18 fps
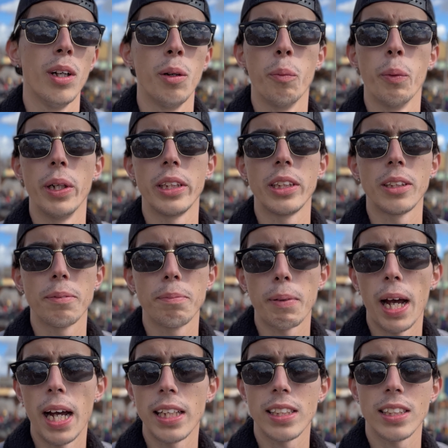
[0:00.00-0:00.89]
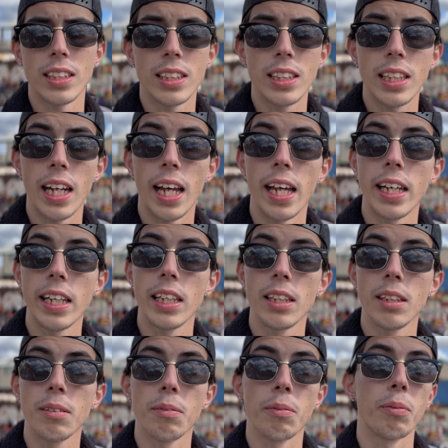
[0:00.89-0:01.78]
which hasn't seen
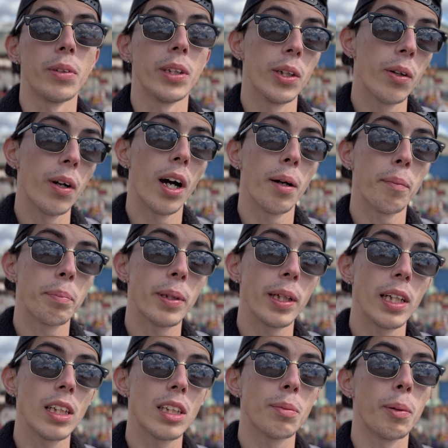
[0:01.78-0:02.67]
any real updates,